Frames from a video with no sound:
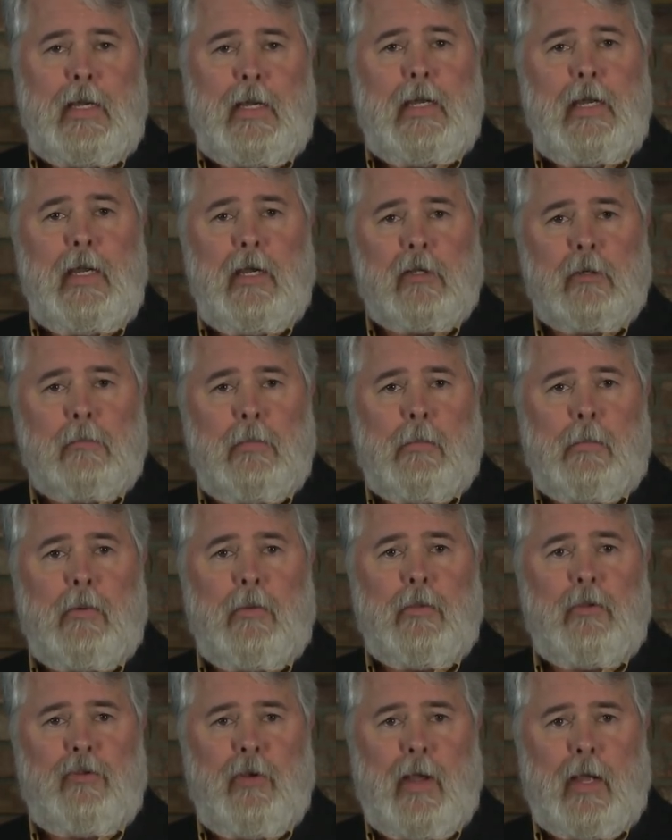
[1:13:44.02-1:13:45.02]
He is a member
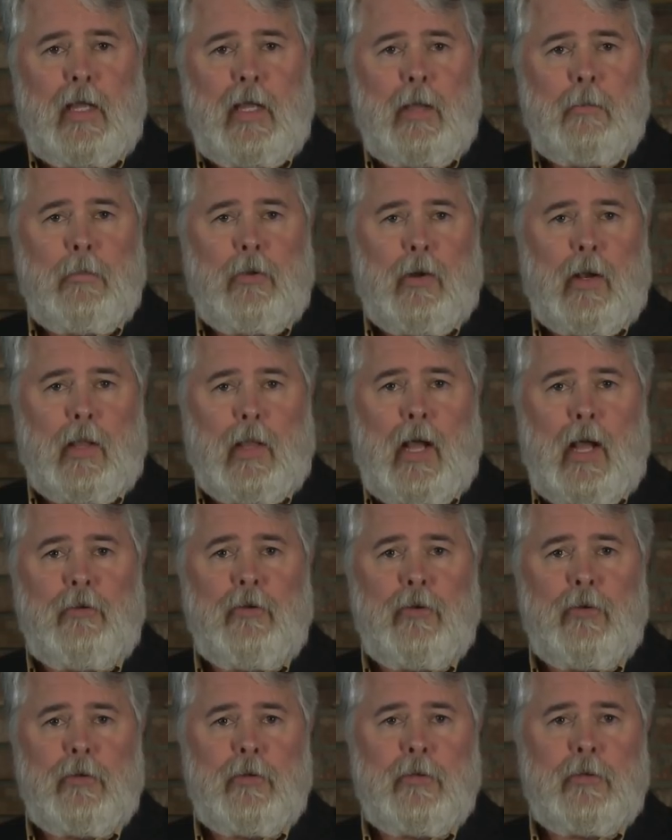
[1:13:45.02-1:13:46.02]
of the Czech
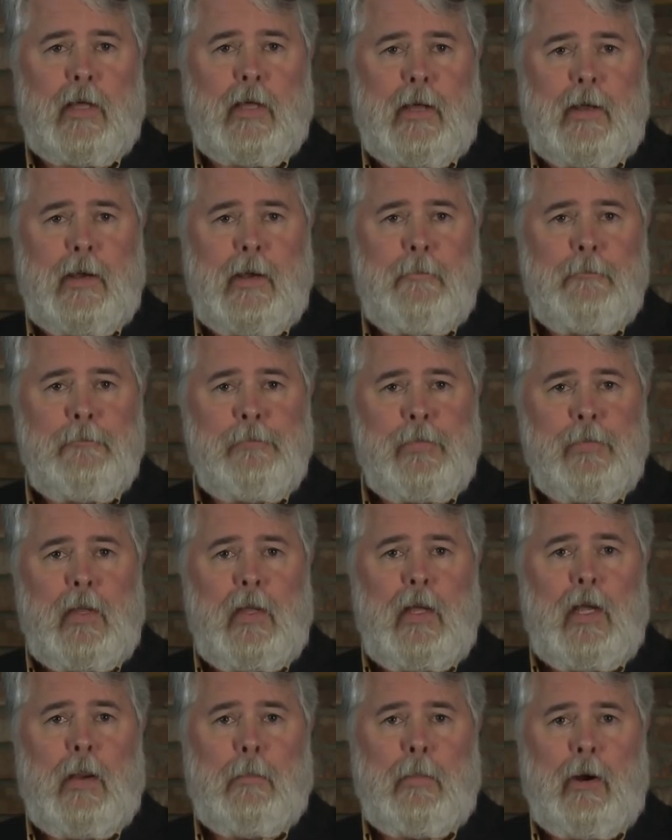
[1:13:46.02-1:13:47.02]
Immunological Society,
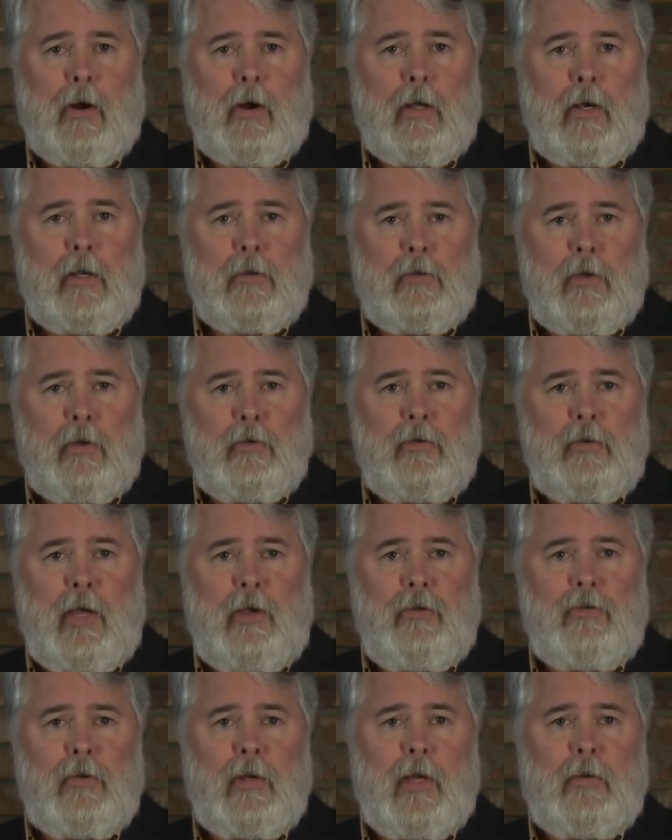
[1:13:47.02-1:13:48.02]
American
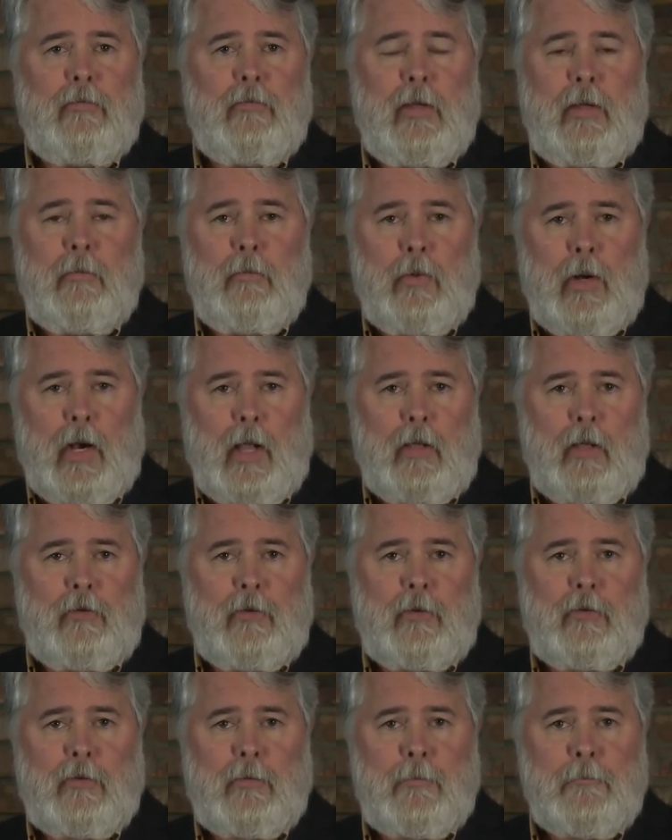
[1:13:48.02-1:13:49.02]
Association of
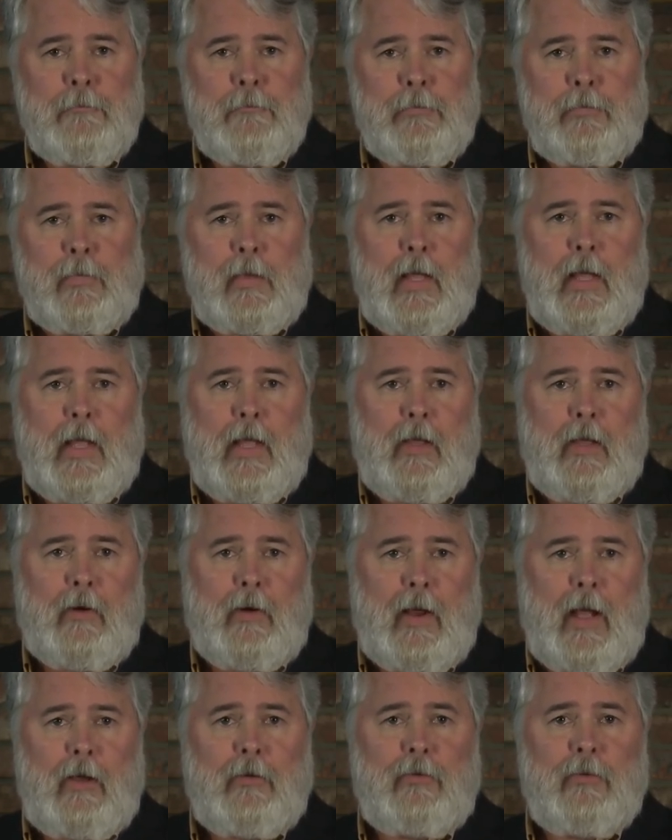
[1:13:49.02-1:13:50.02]
Immunologists,
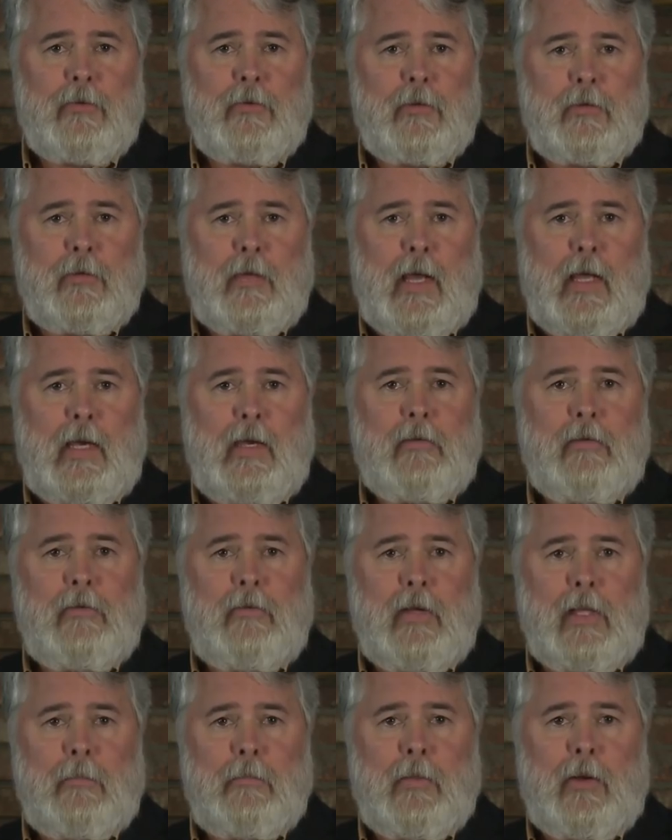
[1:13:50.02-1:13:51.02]
International Society of
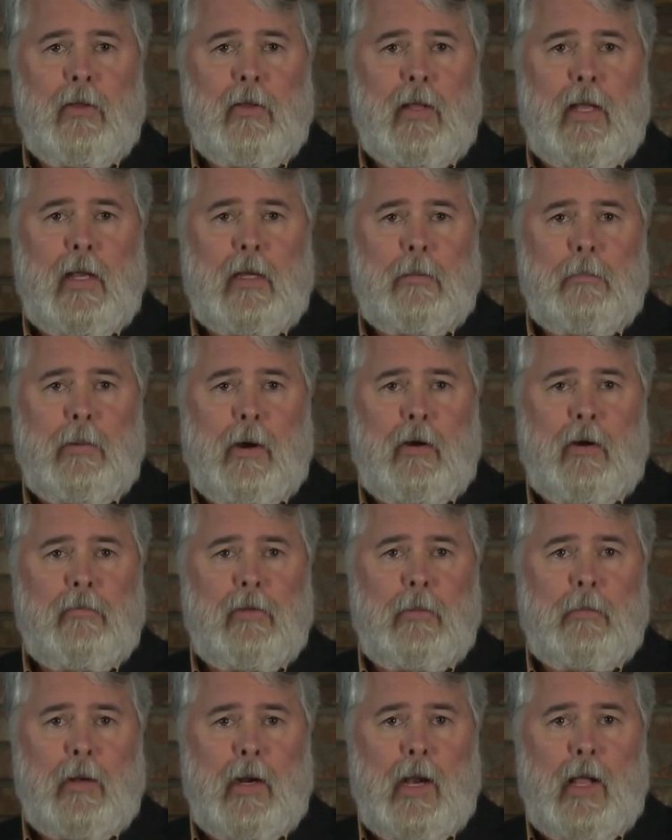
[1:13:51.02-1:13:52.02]
Developmental and Comparative
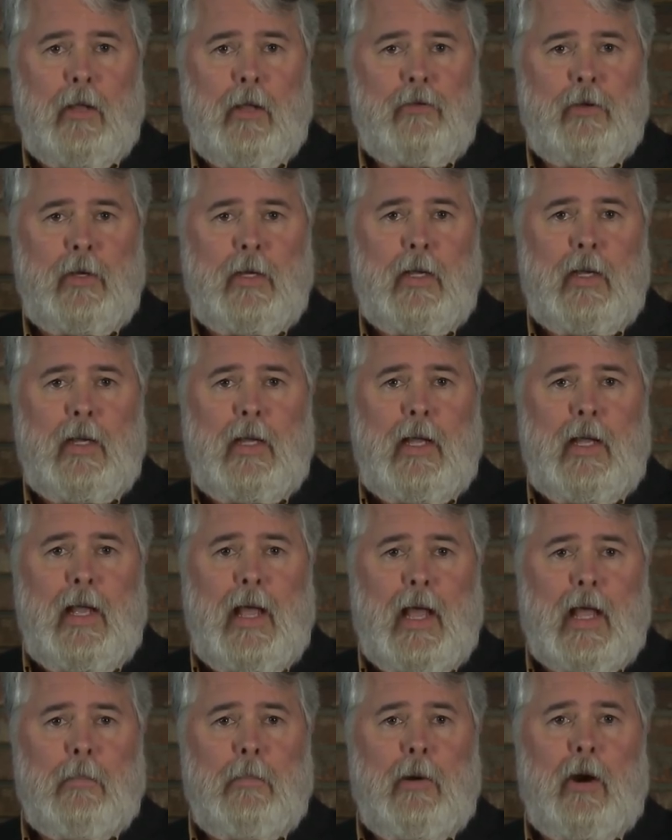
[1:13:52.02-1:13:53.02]
Immunology,
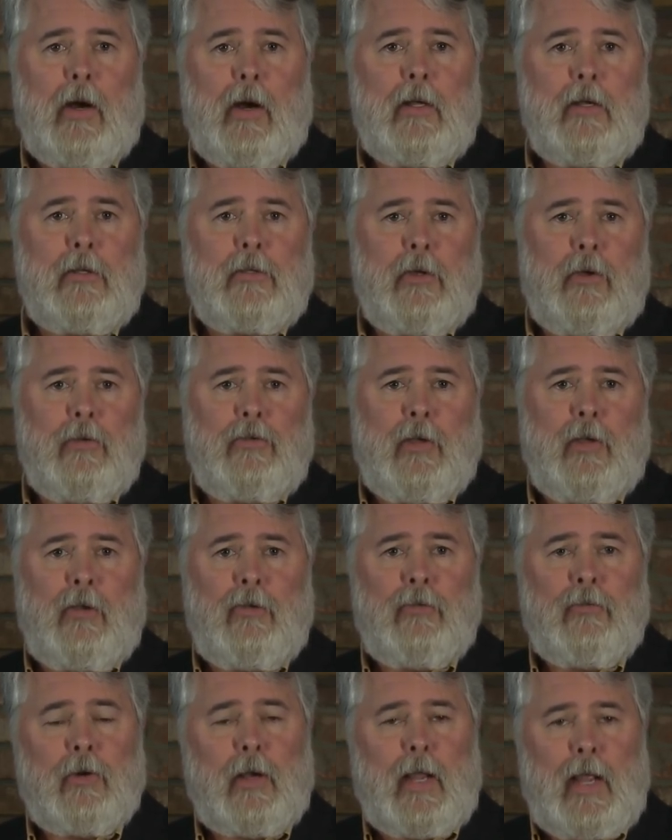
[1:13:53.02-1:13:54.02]
and American
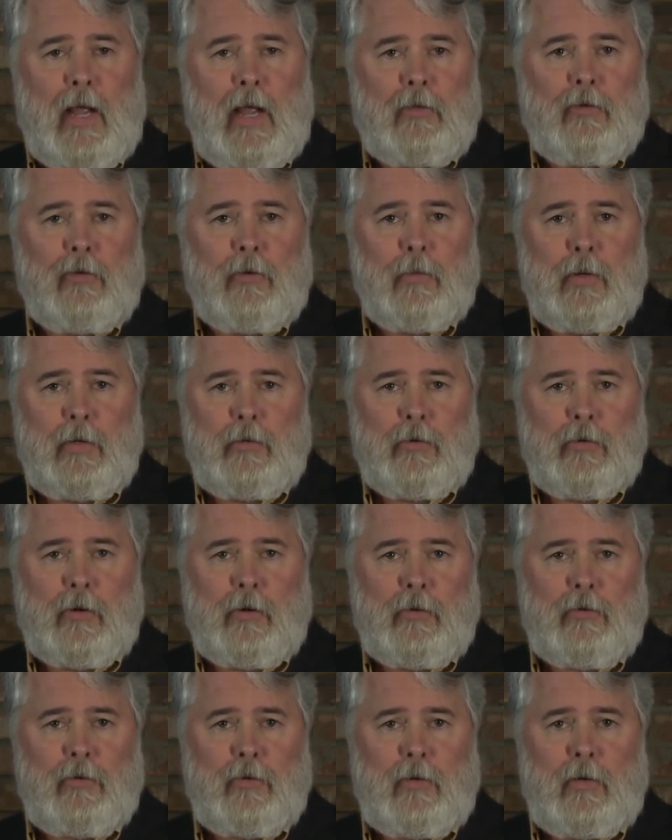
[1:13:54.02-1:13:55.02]
Association for Cancer
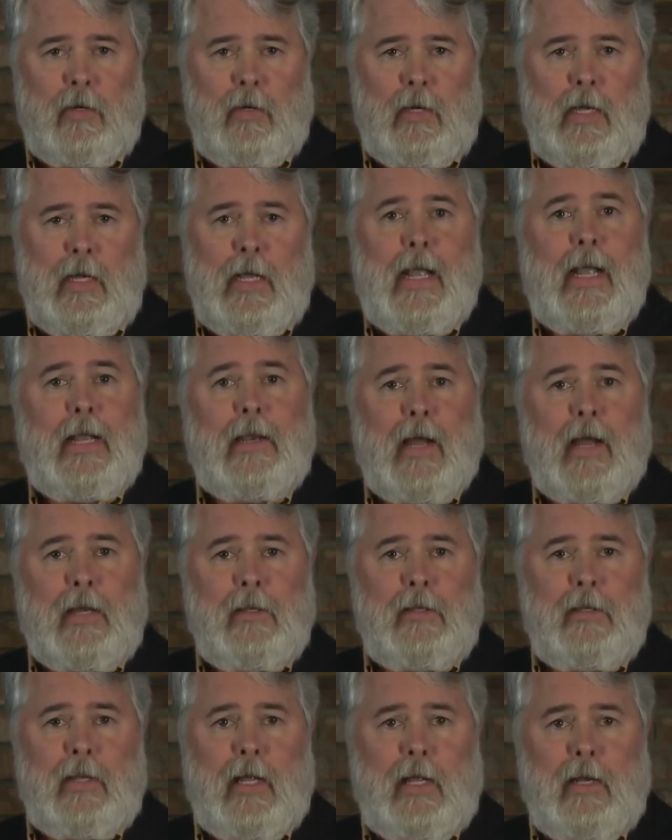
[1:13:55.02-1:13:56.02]
Research. In
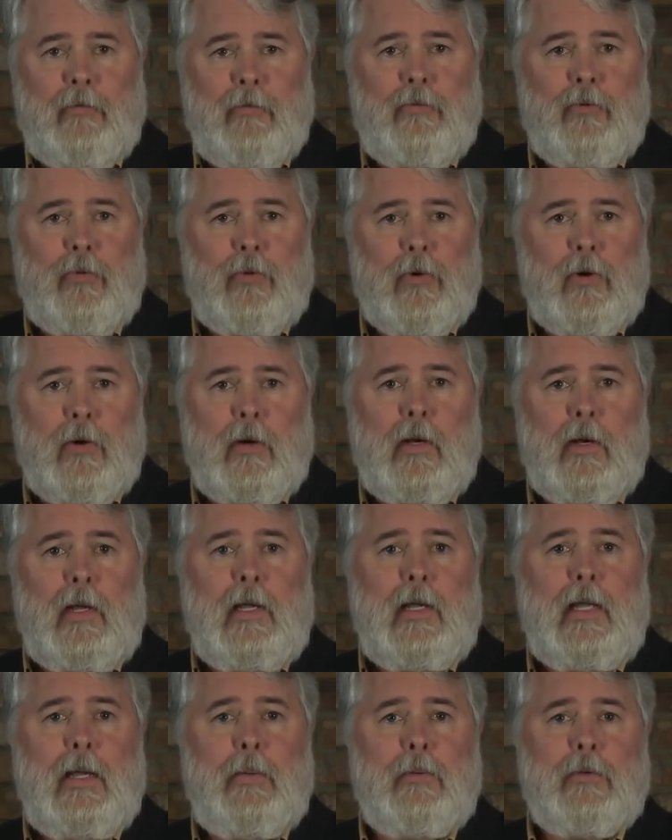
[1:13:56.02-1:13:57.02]
1984,
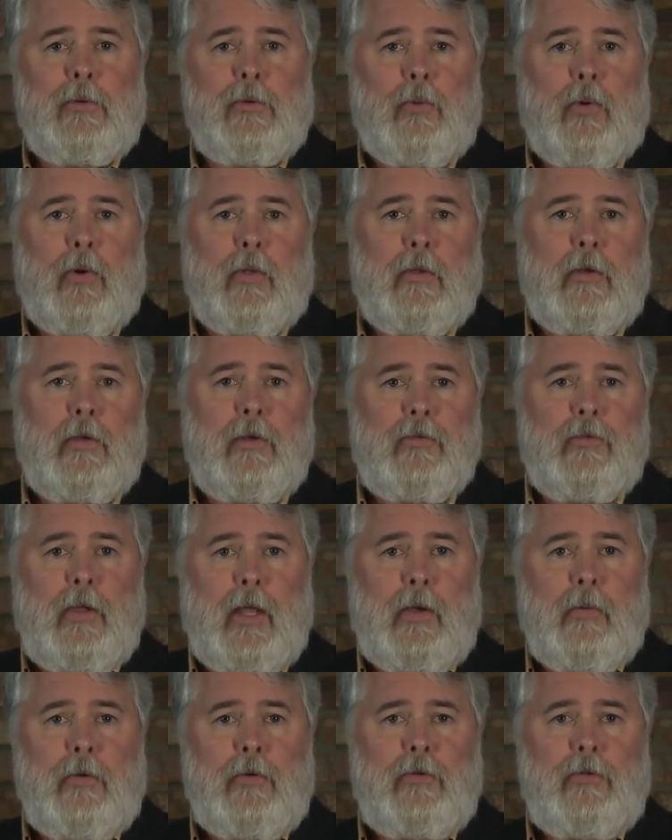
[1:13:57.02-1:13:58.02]
he was awarded the
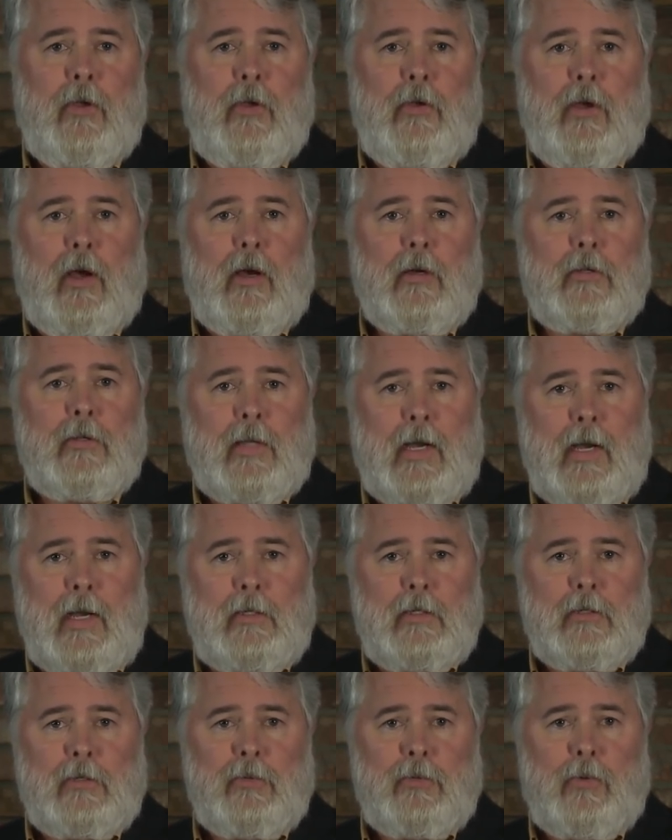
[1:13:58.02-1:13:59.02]
Distinguished Young
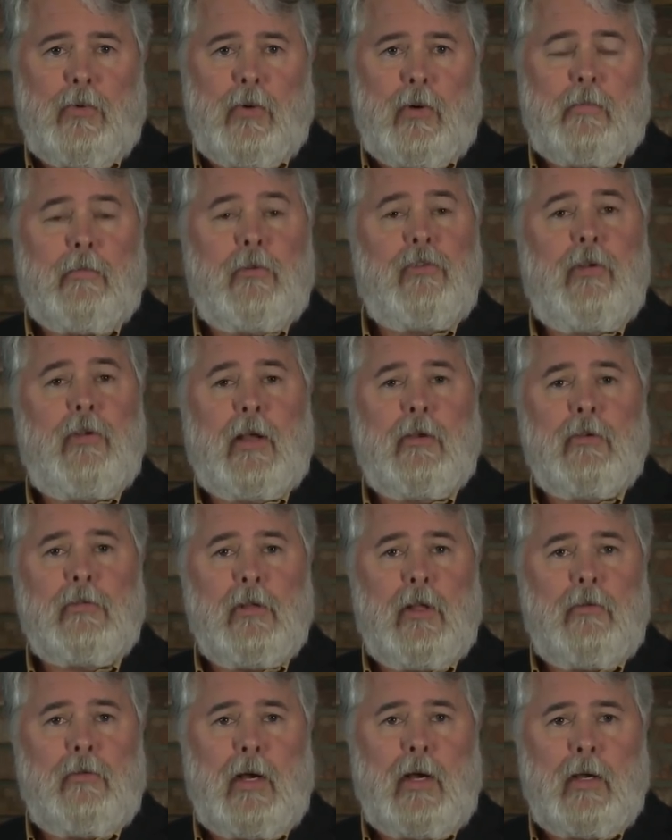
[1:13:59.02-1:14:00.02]
Scientist Award of the
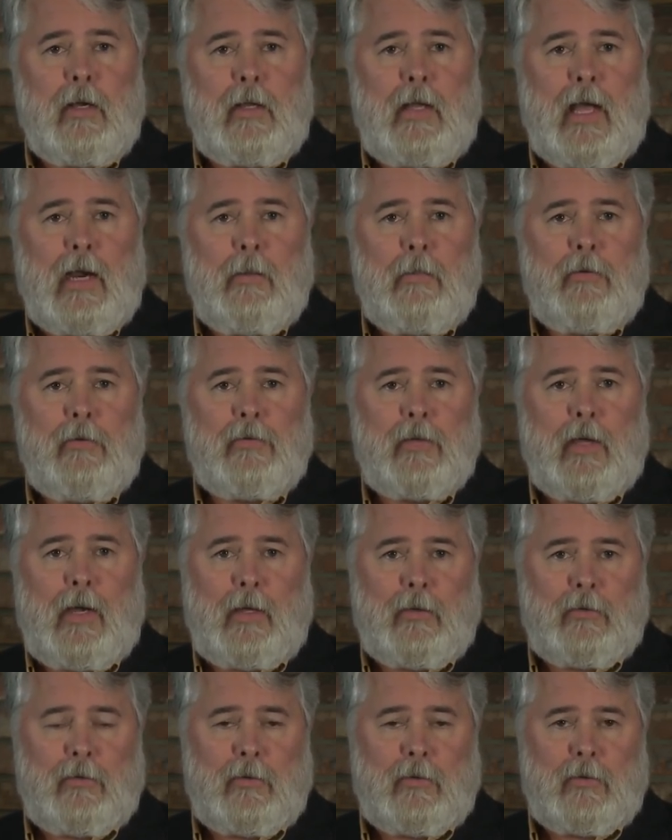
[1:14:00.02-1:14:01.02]
Czechoslovak Academy of
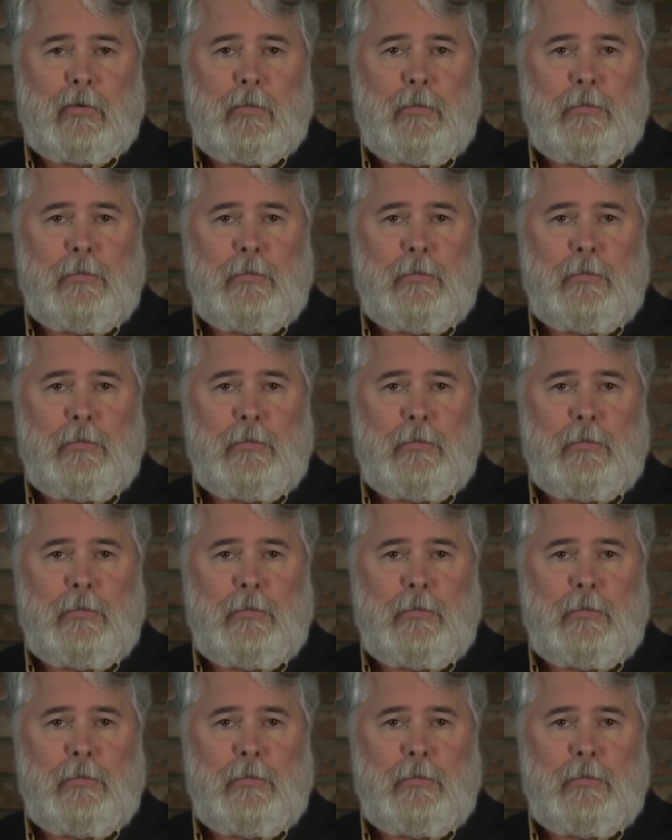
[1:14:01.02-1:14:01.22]
Sciences.